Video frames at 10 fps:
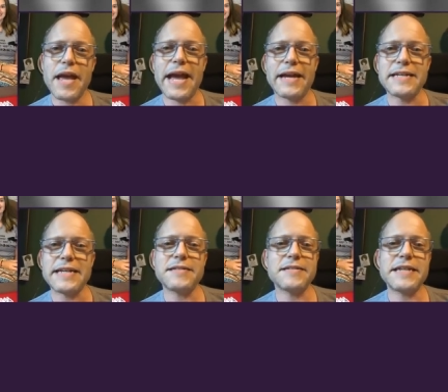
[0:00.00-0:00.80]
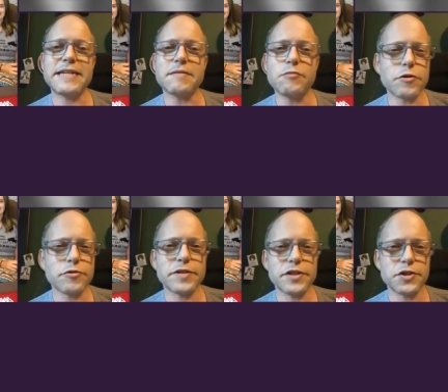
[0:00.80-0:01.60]
And it's a more
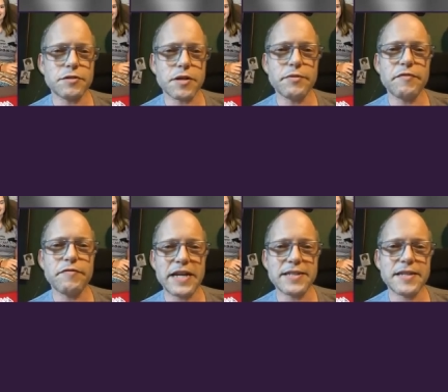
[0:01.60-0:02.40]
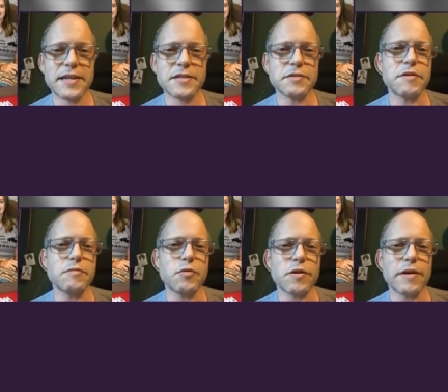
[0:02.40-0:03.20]
traditional urban fantasy. It's a little
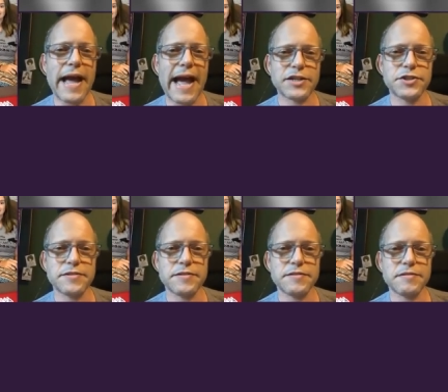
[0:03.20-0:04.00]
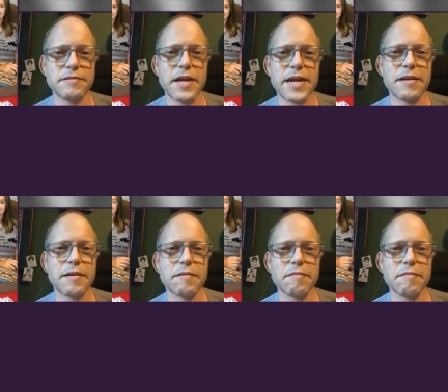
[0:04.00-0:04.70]
more action like